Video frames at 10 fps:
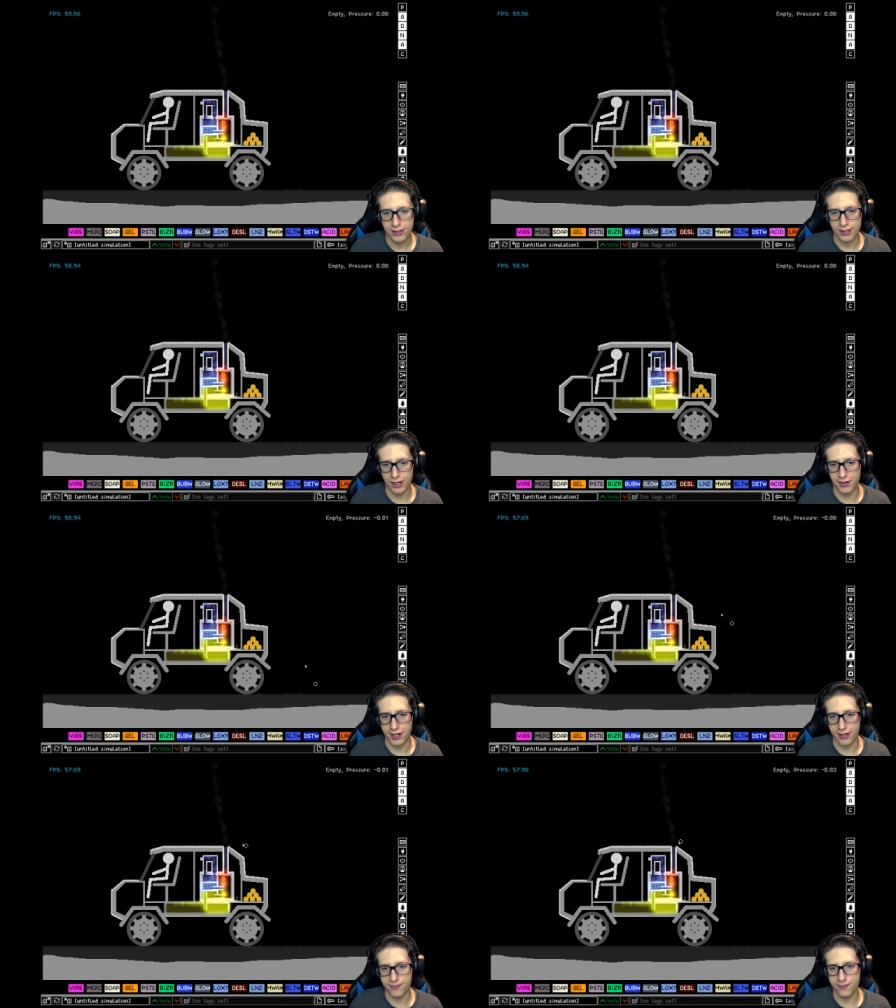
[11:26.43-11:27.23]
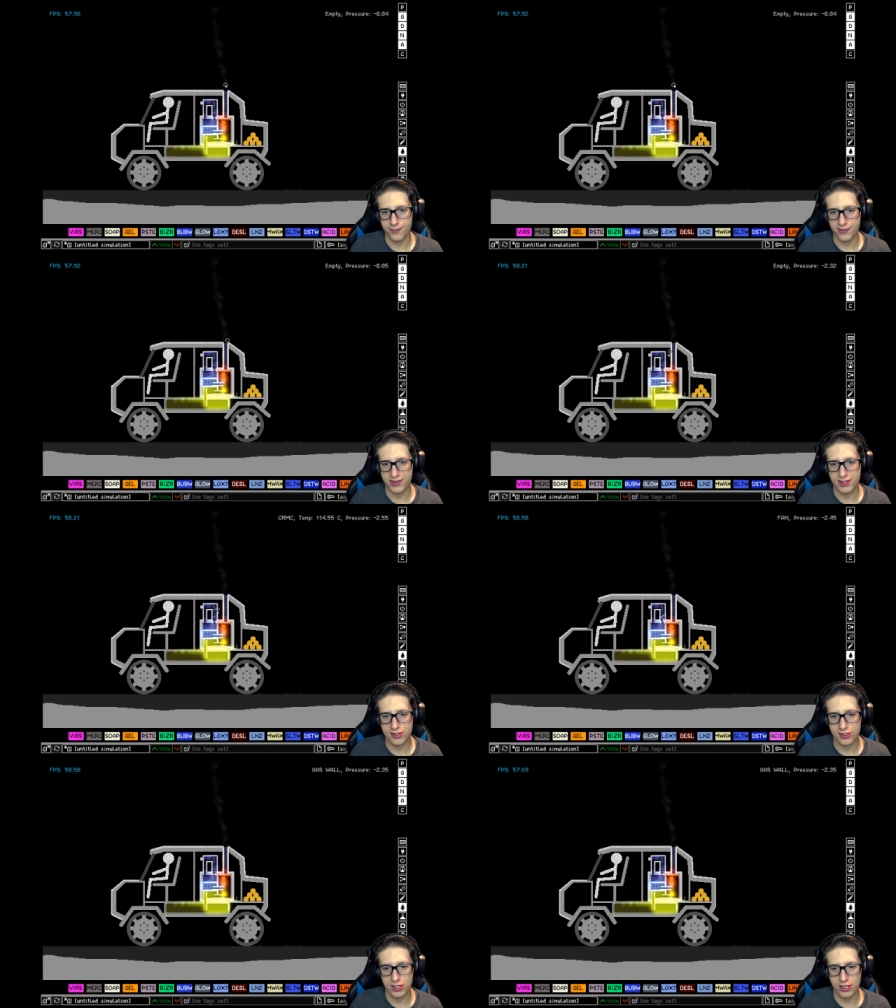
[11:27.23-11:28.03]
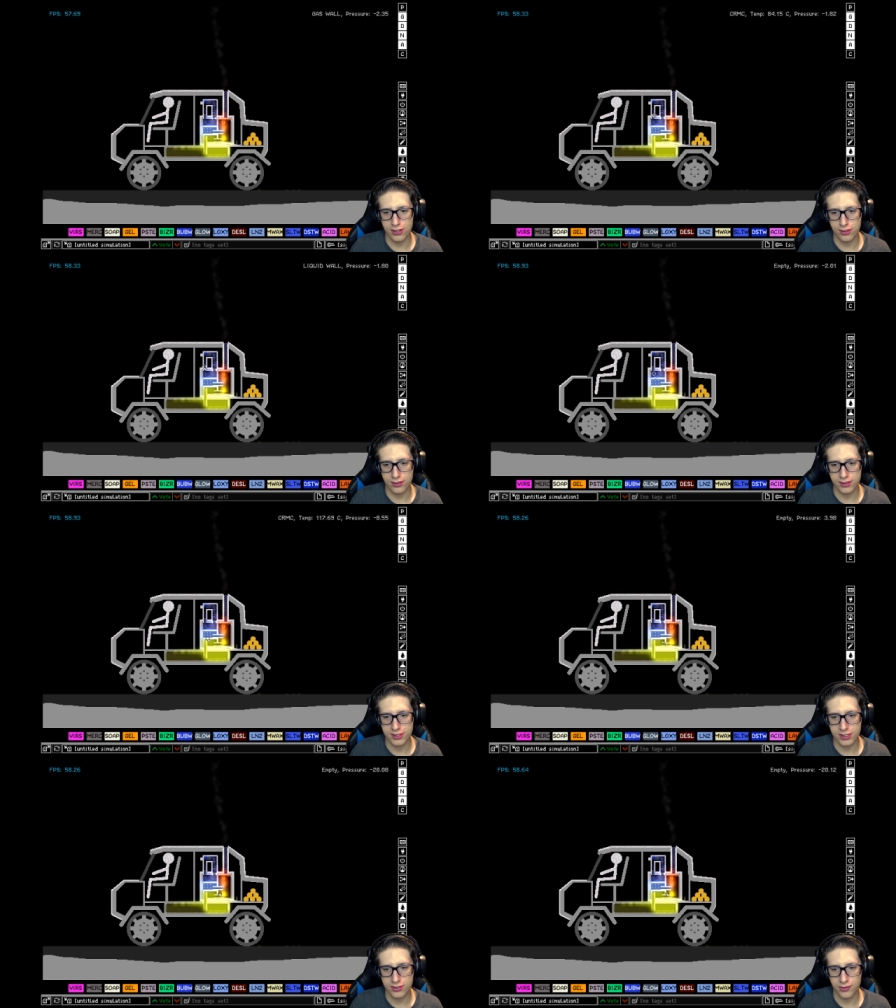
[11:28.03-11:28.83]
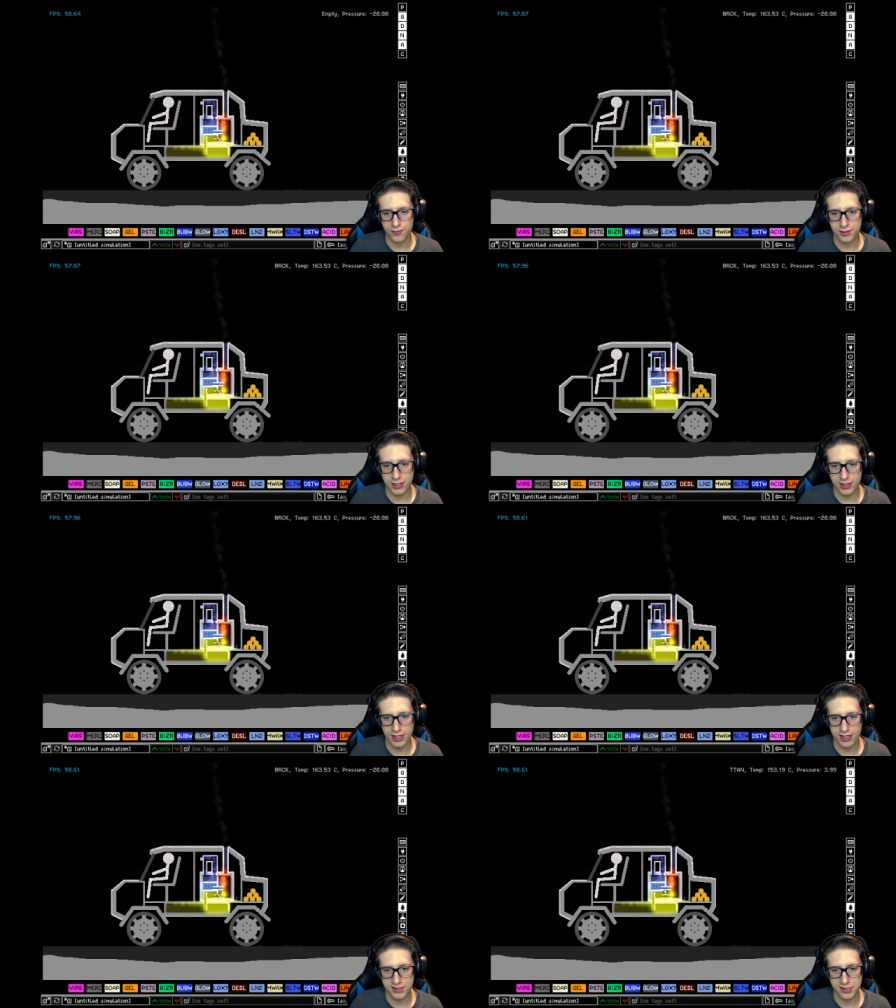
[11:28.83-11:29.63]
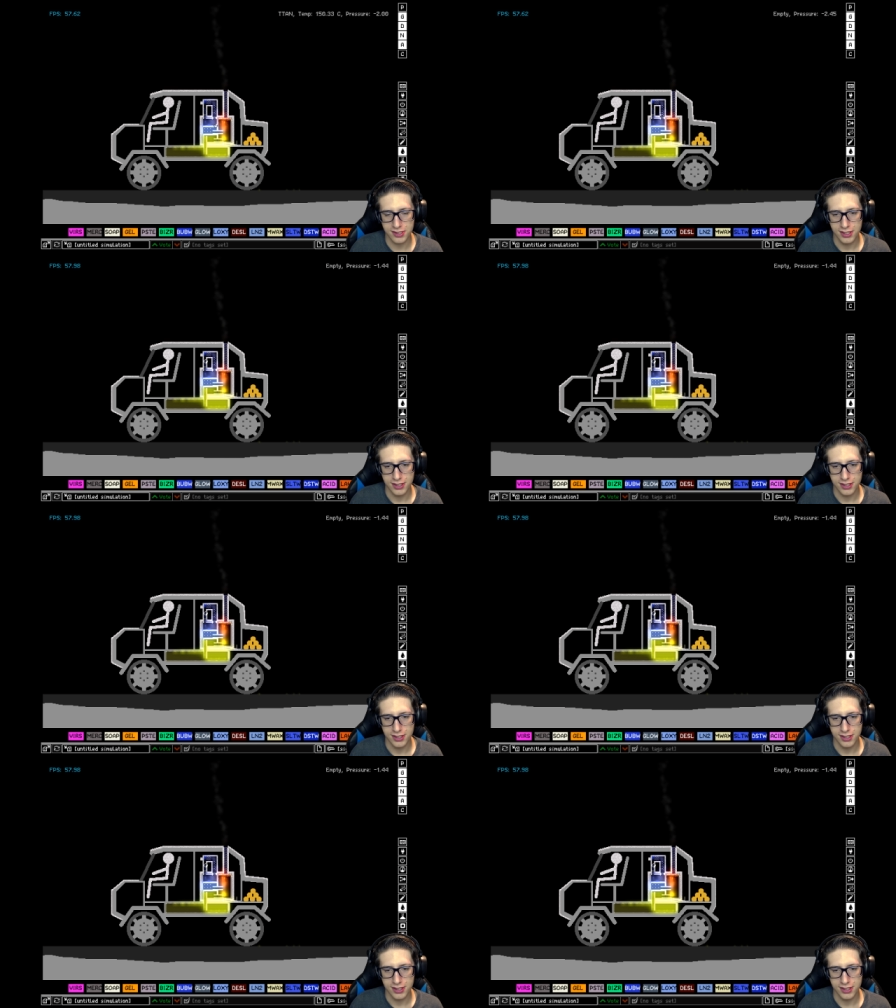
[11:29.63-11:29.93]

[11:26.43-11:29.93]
Alright, so since we've done this,